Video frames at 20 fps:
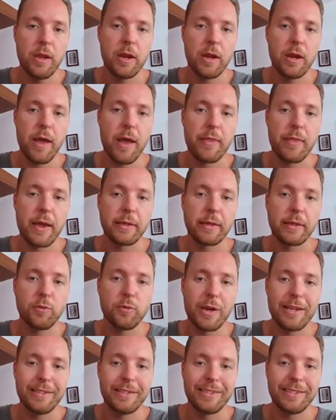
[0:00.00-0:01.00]
around that
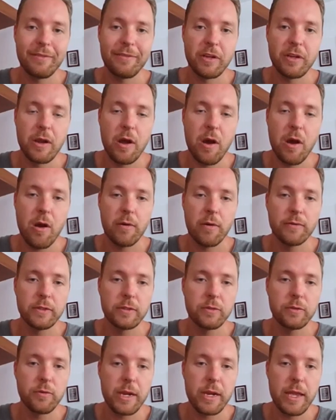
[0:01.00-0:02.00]
27.5
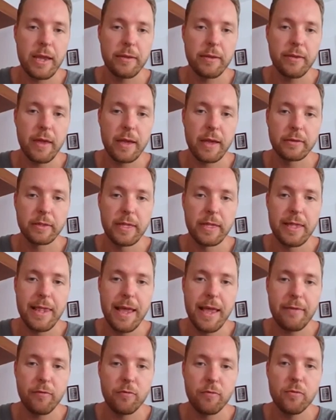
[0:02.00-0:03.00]
to 28,000
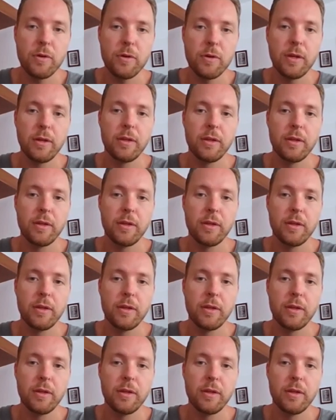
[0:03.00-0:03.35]
level